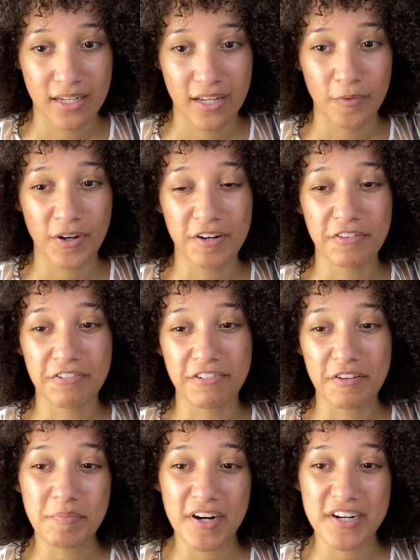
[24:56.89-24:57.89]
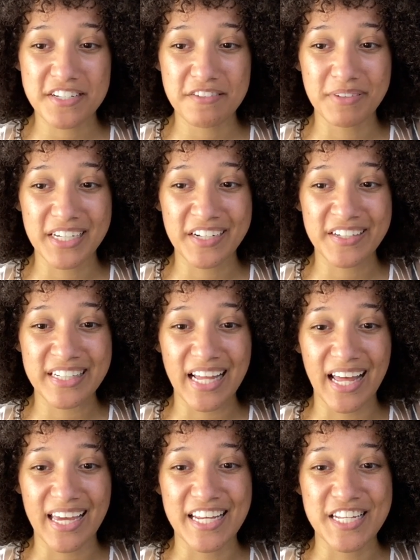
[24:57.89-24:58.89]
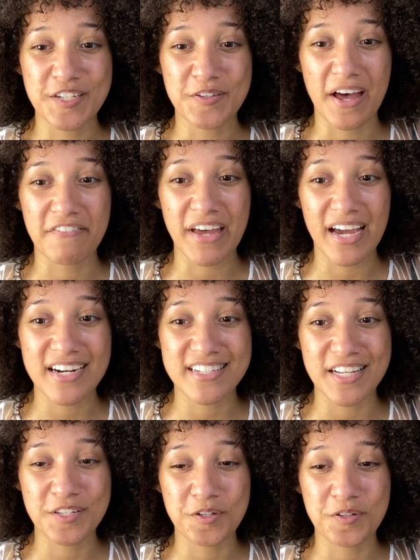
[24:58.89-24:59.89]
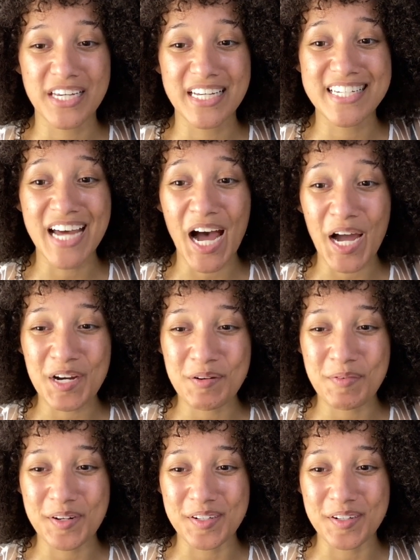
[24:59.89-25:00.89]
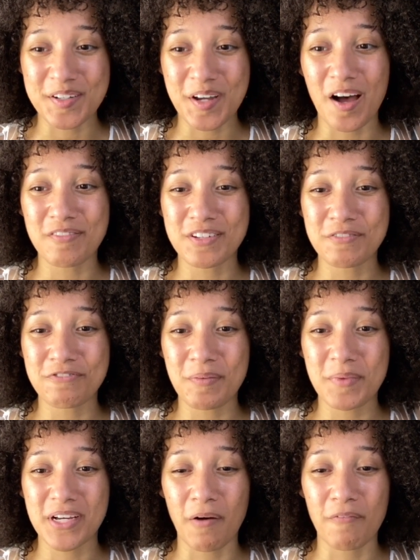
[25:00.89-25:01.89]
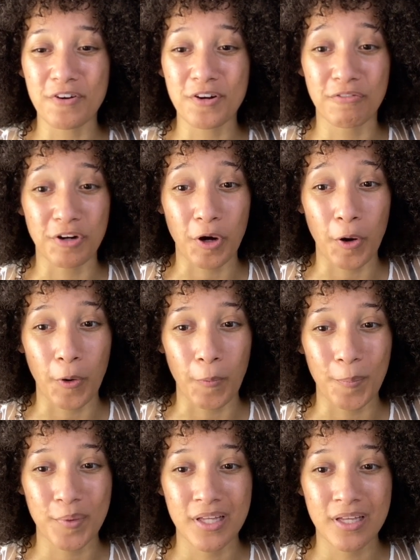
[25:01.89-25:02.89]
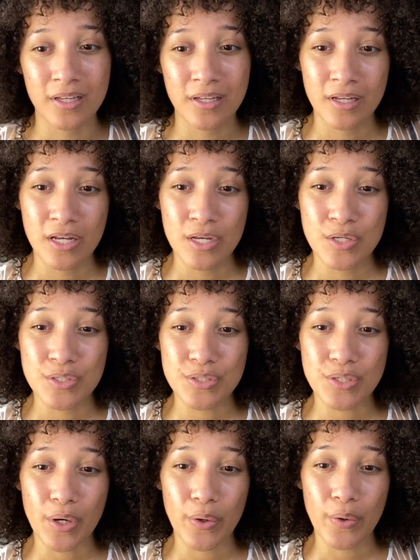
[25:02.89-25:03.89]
One of the fun parts of being online is you have access to the entire world, often from the comfort of your home. So